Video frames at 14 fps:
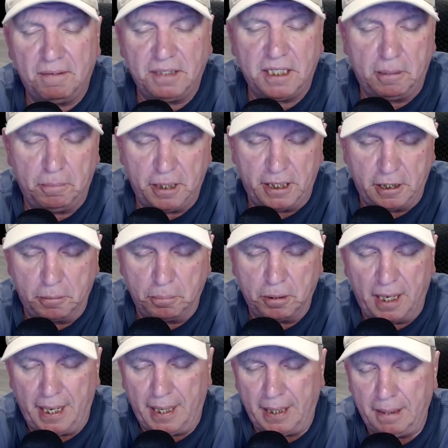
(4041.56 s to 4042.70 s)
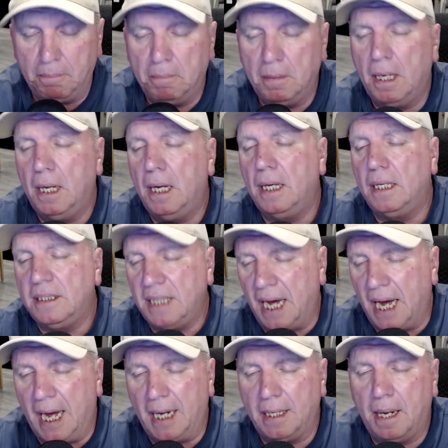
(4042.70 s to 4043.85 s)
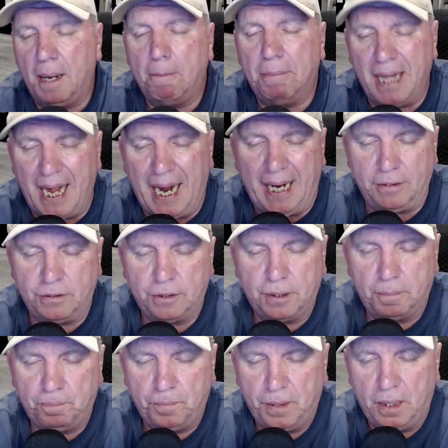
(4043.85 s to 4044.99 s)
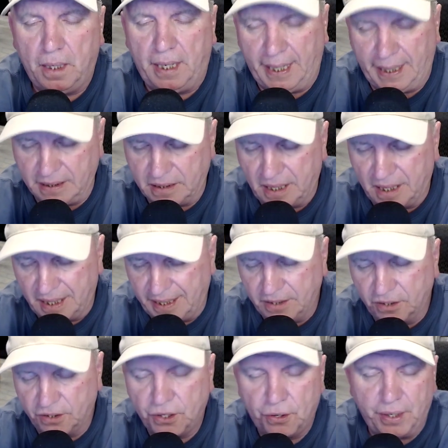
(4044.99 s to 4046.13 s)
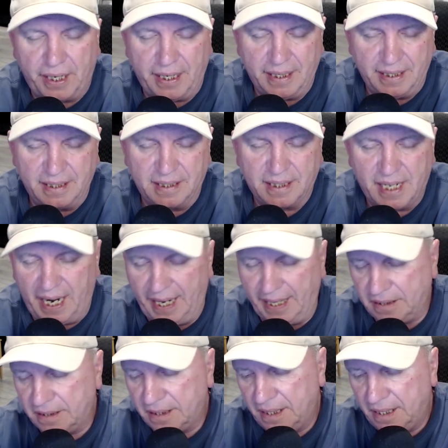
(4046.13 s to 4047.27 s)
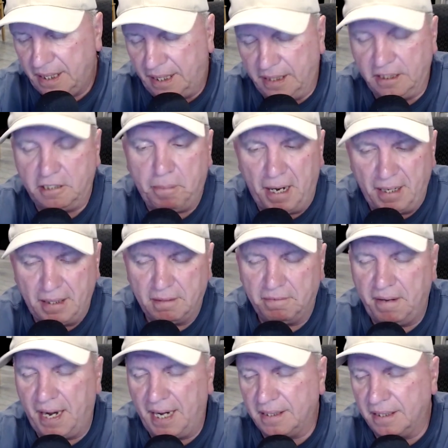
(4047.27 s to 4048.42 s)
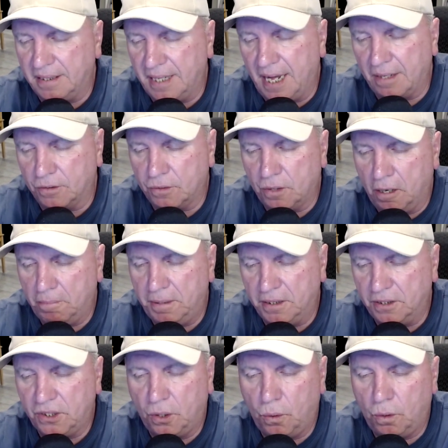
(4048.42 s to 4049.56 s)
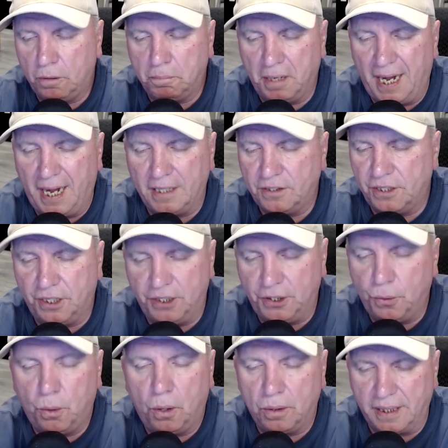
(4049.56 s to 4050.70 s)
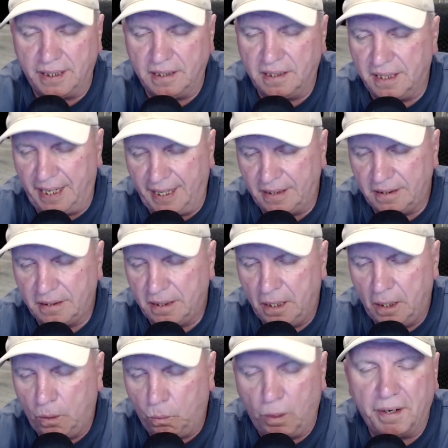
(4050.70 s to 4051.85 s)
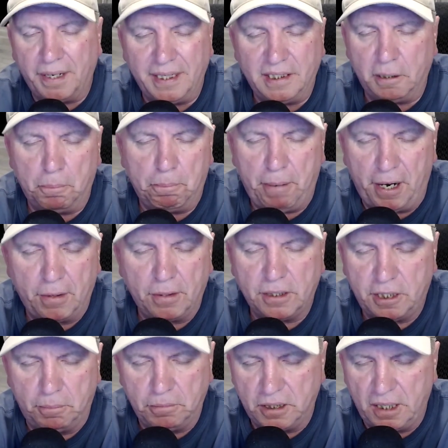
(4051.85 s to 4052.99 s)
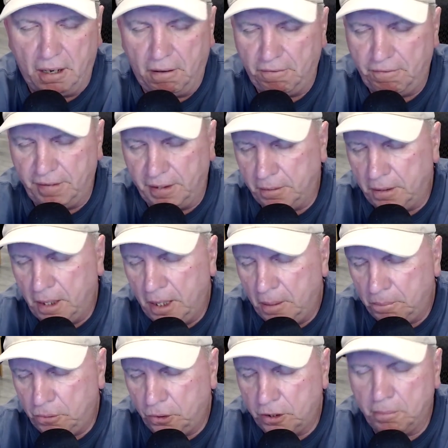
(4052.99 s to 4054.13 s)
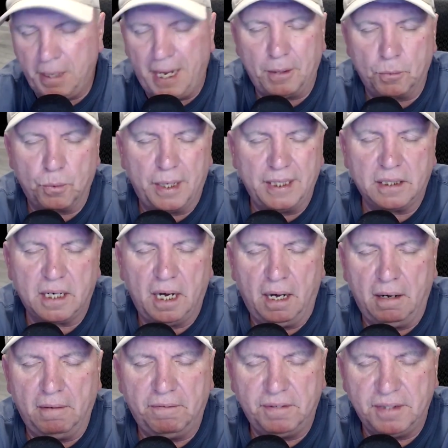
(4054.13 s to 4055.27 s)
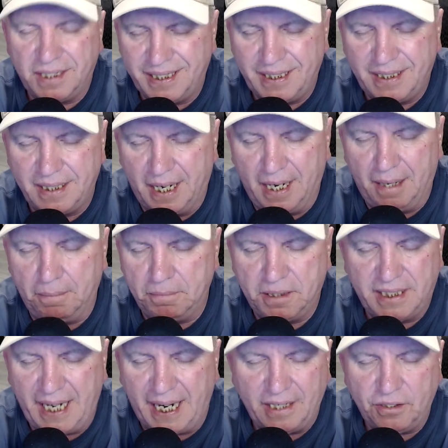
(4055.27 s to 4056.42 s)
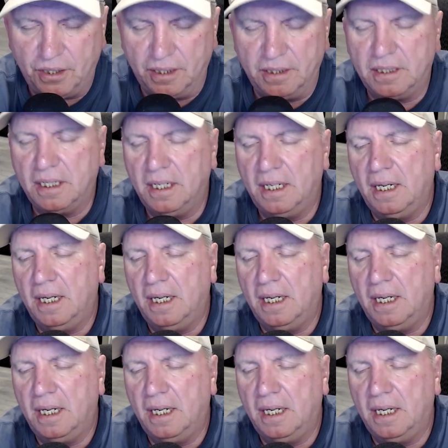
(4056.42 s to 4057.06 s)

have somebody to blame Todd Blanche his lead attorney in this case. In spite of the fact that Donald Trump has told Blanche to do all these things where he's embarrassed himself and put him at risk of uh, sanctions,